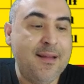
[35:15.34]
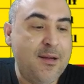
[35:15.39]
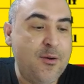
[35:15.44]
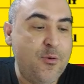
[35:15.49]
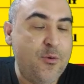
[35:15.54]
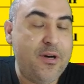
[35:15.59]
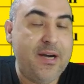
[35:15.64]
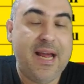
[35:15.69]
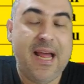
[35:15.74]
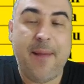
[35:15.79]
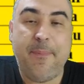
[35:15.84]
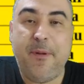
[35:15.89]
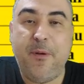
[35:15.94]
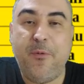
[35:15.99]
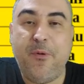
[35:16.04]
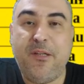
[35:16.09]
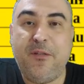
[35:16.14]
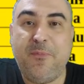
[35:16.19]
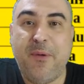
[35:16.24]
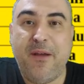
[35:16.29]
were happy
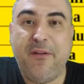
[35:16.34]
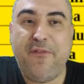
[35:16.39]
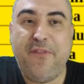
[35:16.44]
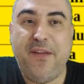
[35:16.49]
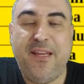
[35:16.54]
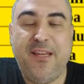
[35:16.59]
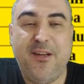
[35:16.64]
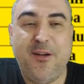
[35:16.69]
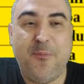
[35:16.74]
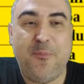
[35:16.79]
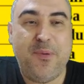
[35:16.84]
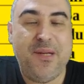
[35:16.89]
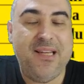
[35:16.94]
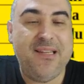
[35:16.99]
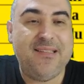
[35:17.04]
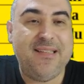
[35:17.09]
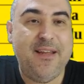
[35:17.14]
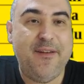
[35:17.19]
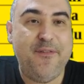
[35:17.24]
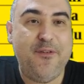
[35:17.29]
with my video,
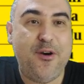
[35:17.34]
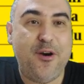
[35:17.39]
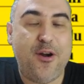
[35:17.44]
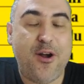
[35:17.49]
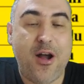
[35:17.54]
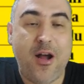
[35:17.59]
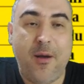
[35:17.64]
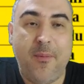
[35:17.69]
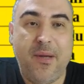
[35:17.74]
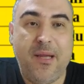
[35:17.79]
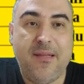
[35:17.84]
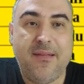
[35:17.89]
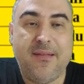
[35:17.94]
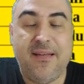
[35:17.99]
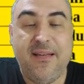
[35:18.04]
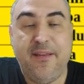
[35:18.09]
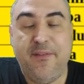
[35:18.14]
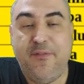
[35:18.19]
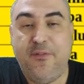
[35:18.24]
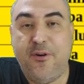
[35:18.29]
please leave your comment,
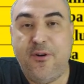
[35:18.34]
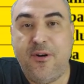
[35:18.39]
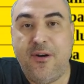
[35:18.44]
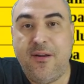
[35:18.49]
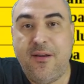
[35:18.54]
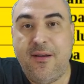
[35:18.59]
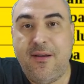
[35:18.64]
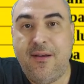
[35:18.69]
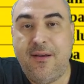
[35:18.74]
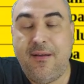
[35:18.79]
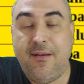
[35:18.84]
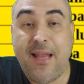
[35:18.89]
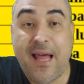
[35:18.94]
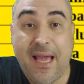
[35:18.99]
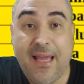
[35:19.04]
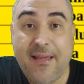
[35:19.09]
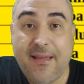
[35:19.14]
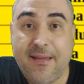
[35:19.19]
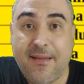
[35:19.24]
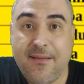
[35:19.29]
leave your
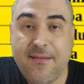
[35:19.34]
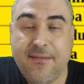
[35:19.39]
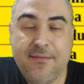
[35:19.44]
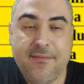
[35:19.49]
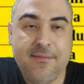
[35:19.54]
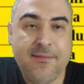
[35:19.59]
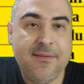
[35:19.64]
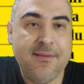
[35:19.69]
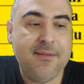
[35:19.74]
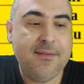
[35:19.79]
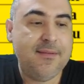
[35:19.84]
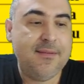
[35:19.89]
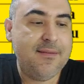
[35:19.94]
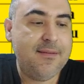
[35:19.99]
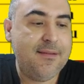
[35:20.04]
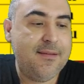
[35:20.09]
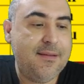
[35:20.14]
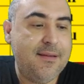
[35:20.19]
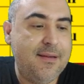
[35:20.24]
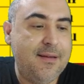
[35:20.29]
like,
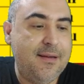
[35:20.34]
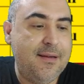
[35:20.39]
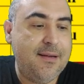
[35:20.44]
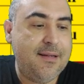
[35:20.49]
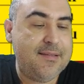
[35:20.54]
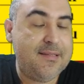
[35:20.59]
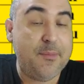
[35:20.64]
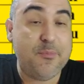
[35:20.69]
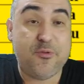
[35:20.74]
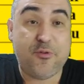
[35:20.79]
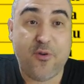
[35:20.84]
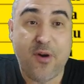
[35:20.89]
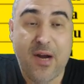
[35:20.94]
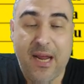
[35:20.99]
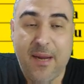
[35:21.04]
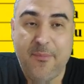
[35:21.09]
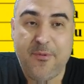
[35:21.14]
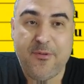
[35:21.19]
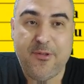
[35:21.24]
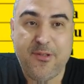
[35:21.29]

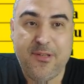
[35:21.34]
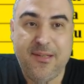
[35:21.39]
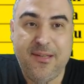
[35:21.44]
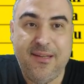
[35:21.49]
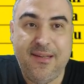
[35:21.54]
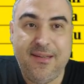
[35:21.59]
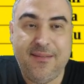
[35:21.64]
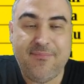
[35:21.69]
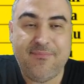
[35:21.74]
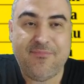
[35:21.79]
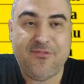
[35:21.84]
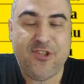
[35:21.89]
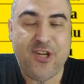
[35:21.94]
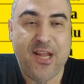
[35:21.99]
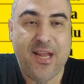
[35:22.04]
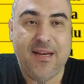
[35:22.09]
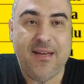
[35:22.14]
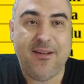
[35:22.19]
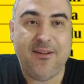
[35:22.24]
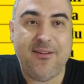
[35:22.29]
subscribe to the
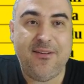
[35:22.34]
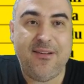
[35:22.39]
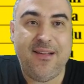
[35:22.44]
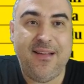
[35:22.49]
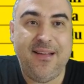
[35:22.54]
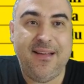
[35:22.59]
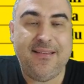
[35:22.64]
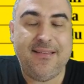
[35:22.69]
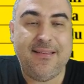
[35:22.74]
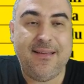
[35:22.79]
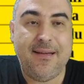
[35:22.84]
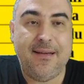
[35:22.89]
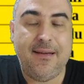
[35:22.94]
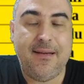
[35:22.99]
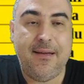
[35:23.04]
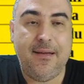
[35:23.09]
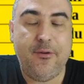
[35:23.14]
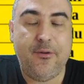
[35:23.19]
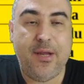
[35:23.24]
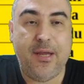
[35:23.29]
channel, and
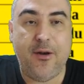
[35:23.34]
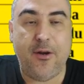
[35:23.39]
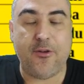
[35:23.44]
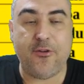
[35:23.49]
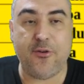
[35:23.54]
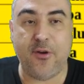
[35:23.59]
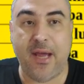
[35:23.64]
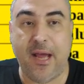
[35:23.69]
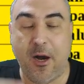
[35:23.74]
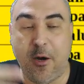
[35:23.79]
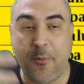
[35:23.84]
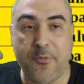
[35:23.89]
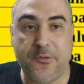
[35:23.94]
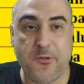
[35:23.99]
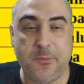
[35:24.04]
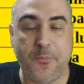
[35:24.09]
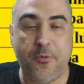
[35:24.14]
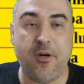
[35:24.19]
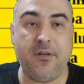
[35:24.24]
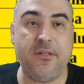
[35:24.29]
you can also help
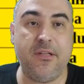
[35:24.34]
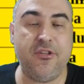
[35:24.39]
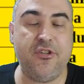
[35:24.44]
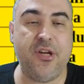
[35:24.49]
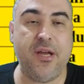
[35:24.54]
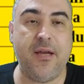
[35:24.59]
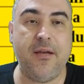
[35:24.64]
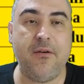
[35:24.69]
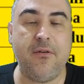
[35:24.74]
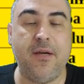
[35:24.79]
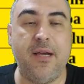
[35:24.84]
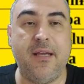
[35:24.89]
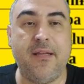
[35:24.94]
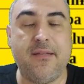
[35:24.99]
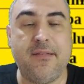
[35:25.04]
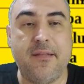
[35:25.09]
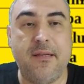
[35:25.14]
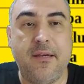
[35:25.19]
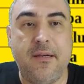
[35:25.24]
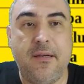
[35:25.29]
support the channel
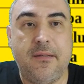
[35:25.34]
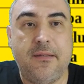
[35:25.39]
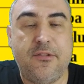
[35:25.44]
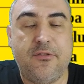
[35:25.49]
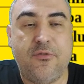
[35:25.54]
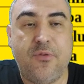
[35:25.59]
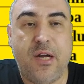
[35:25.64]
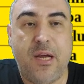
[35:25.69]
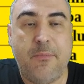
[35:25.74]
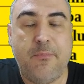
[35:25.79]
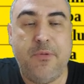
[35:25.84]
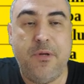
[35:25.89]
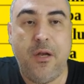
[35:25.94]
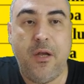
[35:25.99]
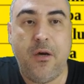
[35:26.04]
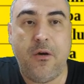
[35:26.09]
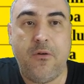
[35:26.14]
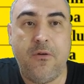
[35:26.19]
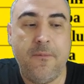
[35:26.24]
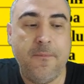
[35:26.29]
as described
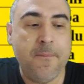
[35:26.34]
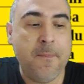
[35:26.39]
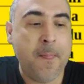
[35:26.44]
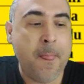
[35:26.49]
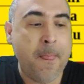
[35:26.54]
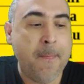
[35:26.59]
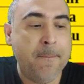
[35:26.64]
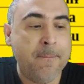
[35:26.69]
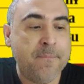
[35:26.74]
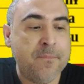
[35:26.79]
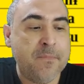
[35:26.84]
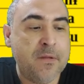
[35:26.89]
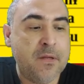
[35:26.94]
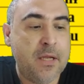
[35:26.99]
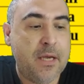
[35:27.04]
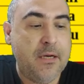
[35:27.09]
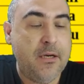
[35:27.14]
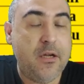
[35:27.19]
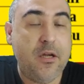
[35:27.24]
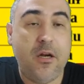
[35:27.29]
below.
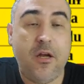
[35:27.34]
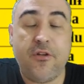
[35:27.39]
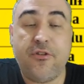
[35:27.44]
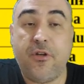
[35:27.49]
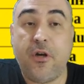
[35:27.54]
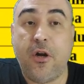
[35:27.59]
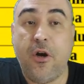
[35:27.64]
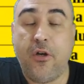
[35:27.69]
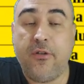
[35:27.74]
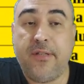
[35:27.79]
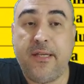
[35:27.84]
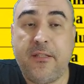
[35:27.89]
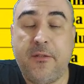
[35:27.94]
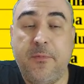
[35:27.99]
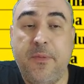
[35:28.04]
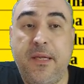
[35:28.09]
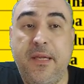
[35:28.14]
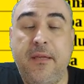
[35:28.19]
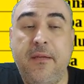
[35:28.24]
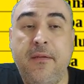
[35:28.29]
And you can also contact
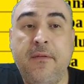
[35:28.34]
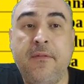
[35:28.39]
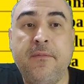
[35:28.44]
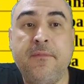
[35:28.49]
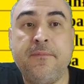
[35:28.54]
me